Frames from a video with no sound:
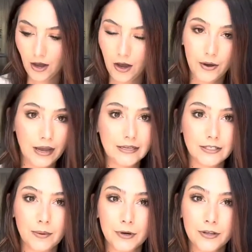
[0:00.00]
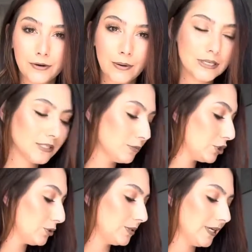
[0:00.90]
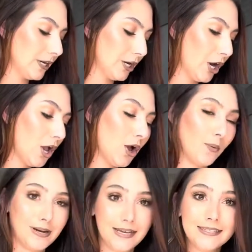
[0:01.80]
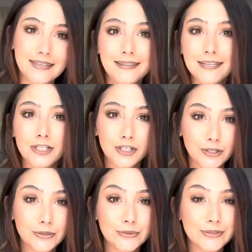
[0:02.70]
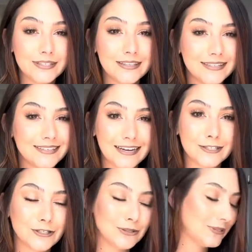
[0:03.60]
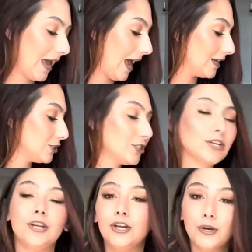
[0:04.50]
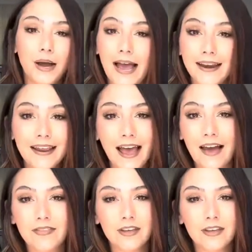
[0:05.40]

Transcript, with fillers: Okay, so I'm gonna throw in some shoes here. When I seen these shoes, these next shoes, I just knew I had to have